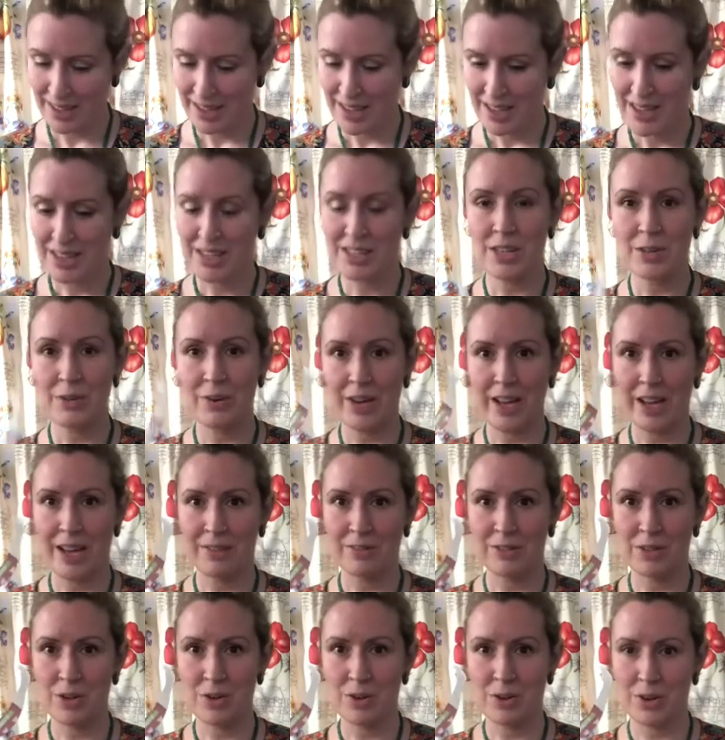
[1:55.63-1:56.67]
So I have
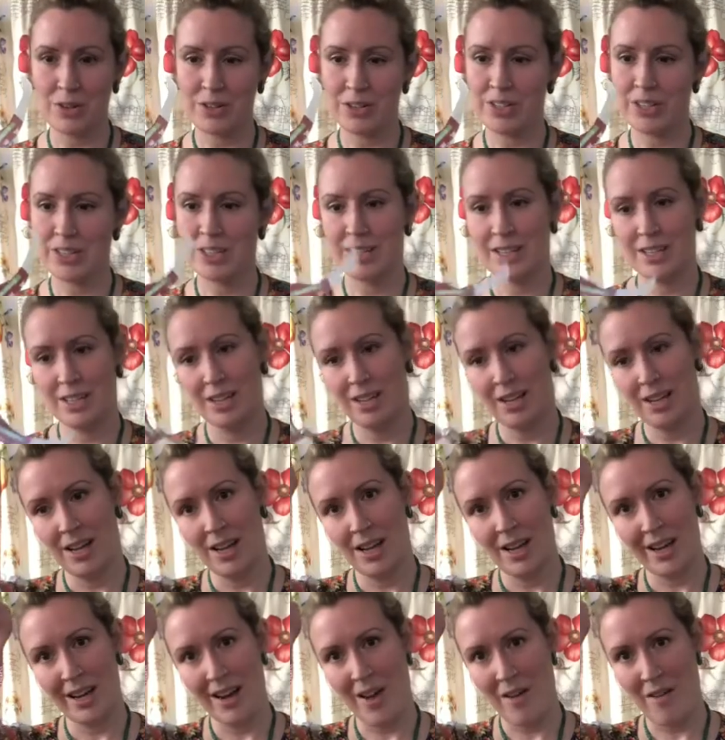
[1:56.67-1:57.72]
got
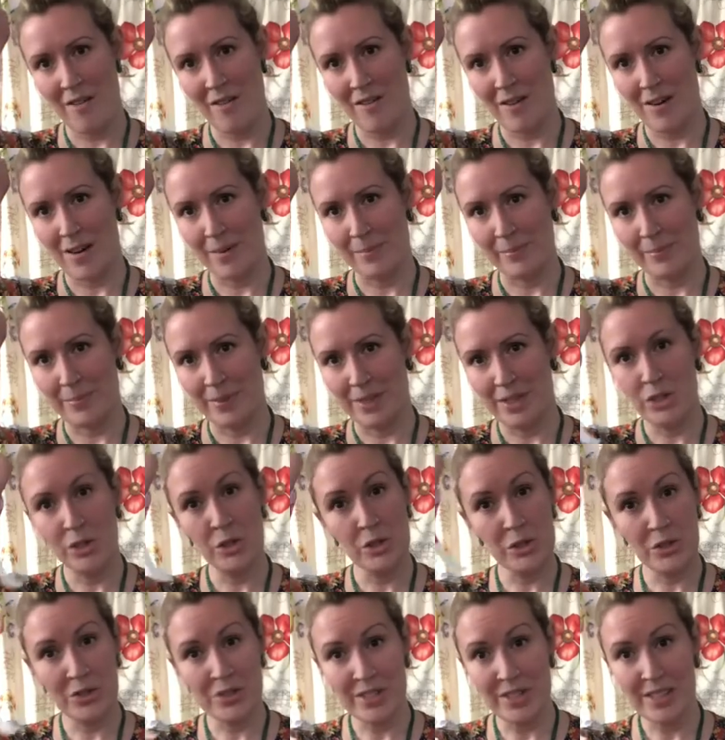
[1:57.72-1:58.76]
an arm. You
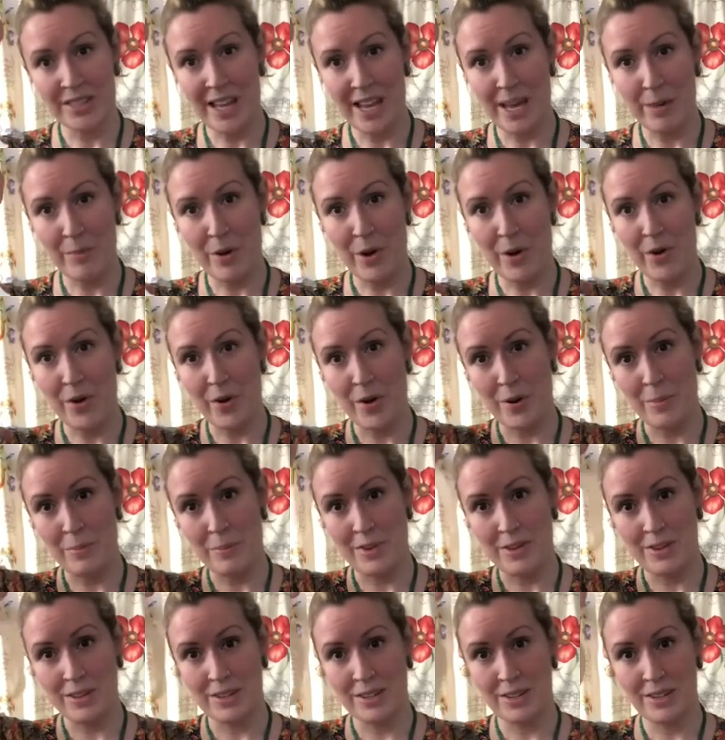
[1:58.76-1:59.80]
use the same arm
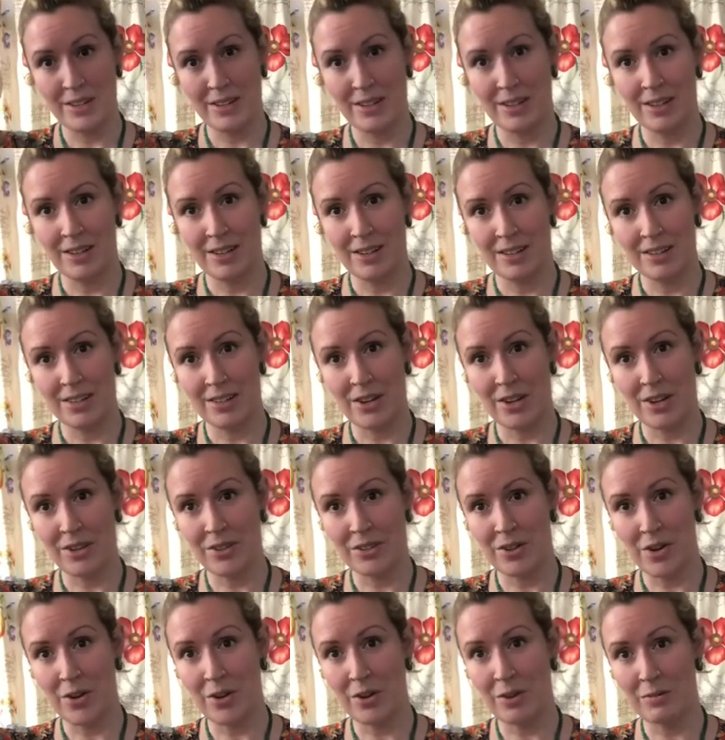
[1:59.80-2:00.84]
turned
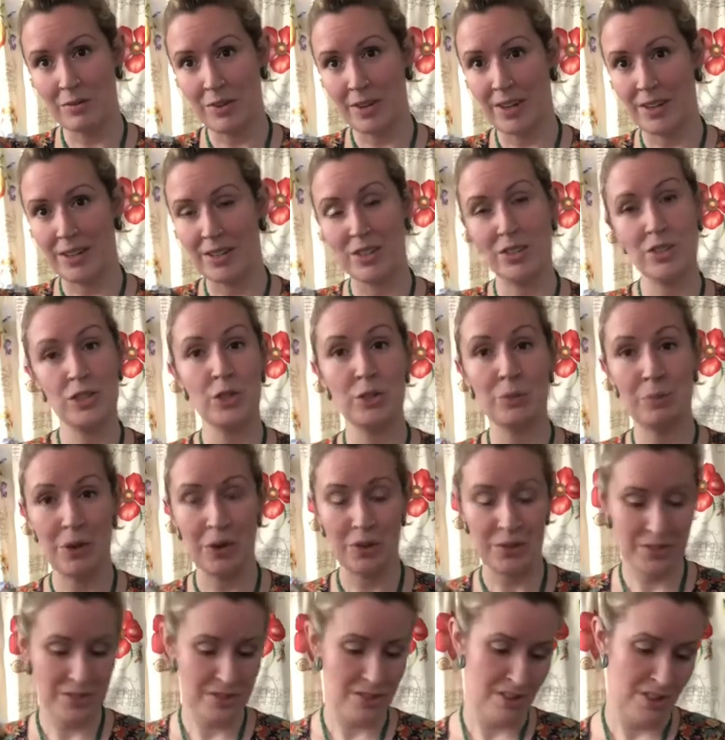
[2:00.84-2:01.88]
over to do
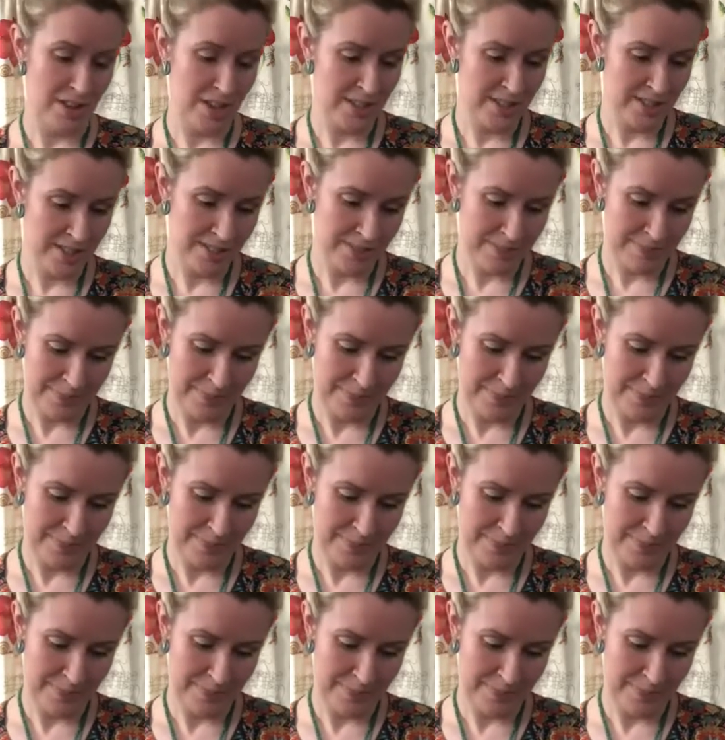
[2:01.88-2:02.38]
both sides.